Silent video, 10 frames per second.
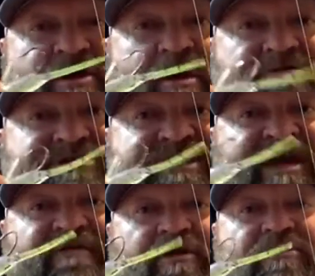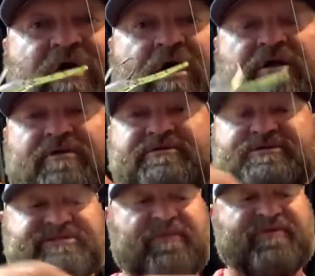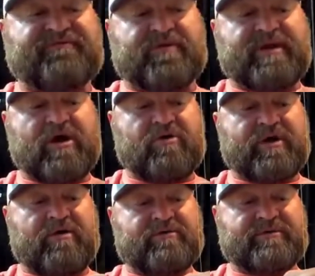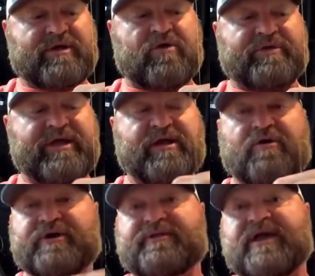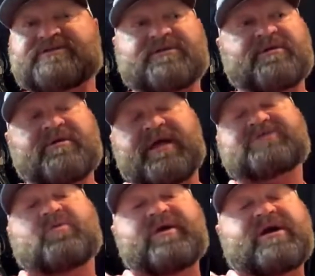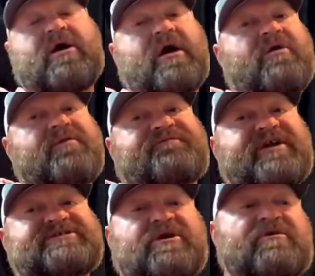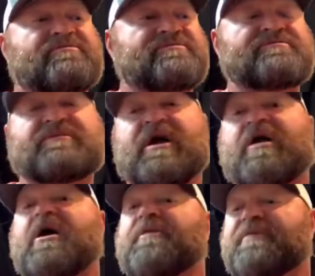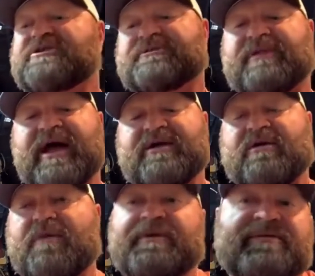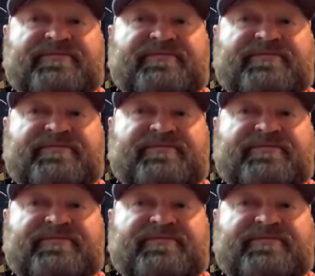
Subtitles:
just to give a little color to something from the hone in on. And that's what we caught all them fish on. I caught a bunch of black crappie.